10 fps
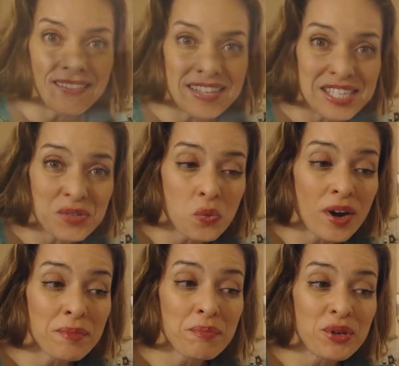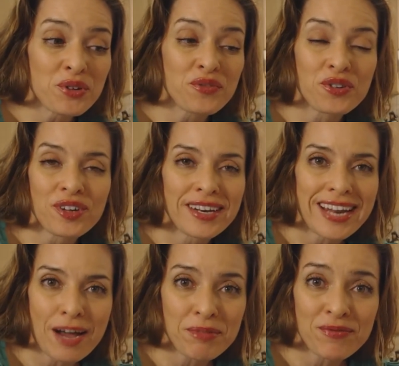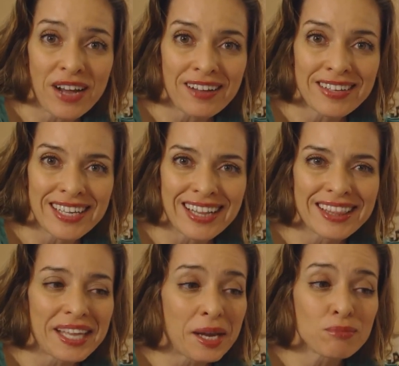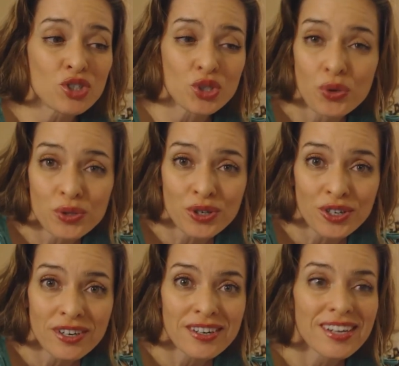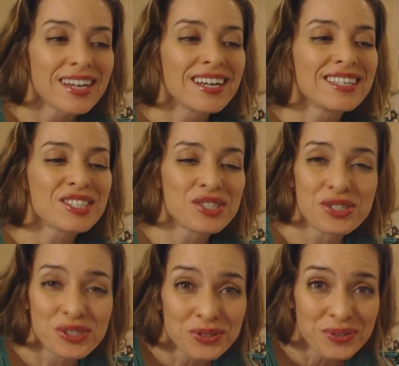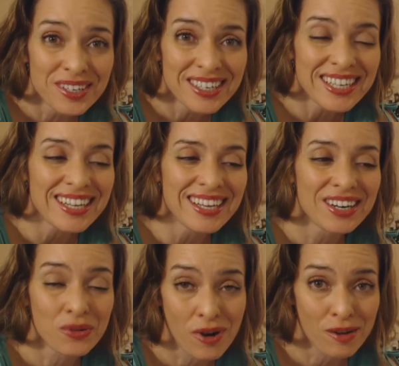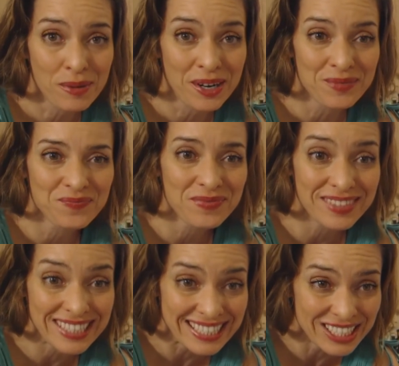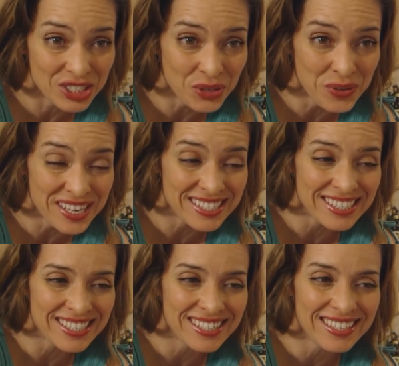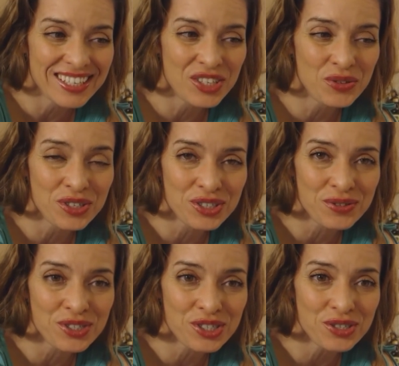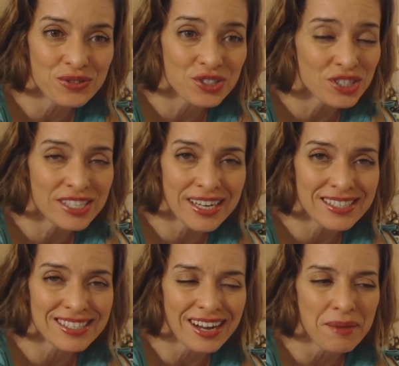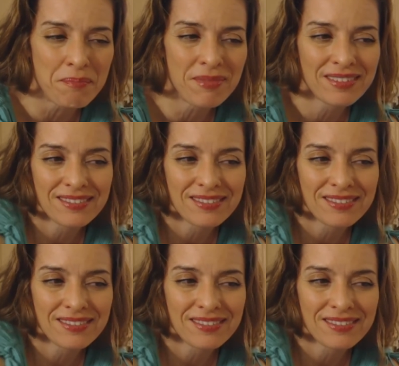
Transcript: And this is one beautiful Napa Valley lamb shoulder stew in a crock pot. So easy. You can do it too. It just takes time.